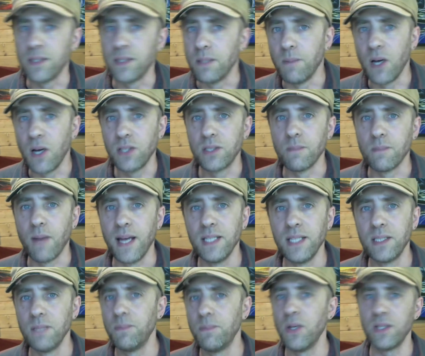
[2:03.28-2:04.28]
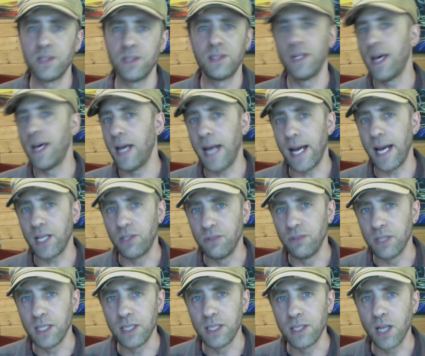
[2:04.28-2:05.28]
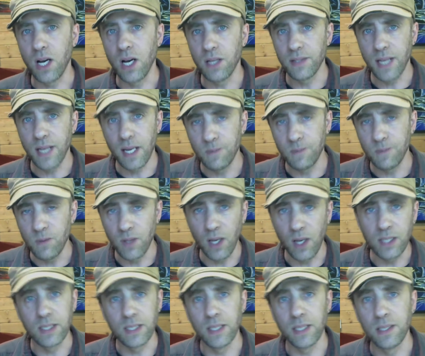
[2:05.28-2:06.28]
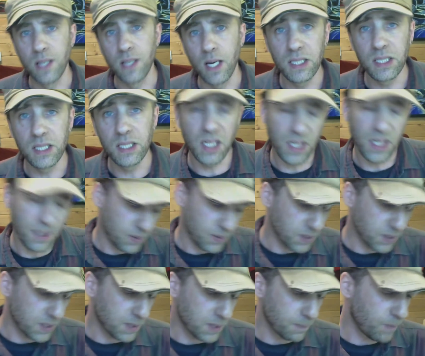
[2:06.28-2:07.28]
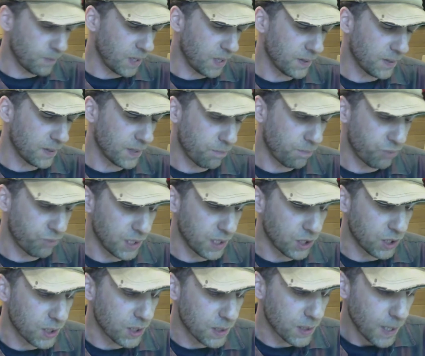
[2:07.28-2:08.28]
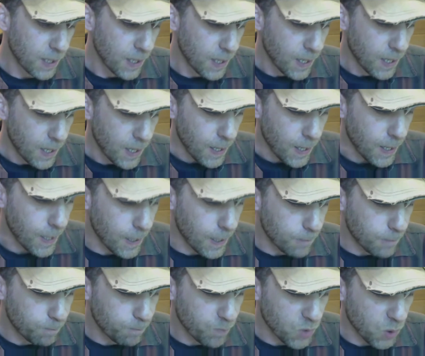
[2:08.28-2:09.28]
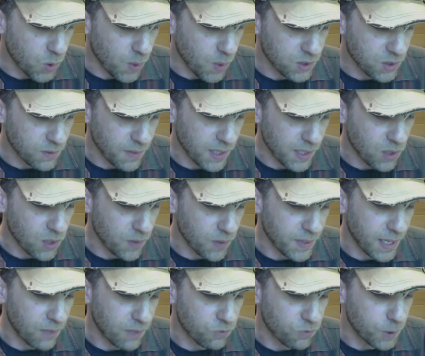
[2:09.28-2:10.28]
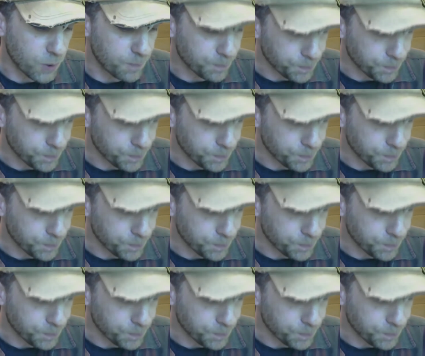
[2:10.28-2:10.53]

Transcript: the most amazing. But they're accurately done. They're nicely done. I think they're pretty good. Who else have they got in that room?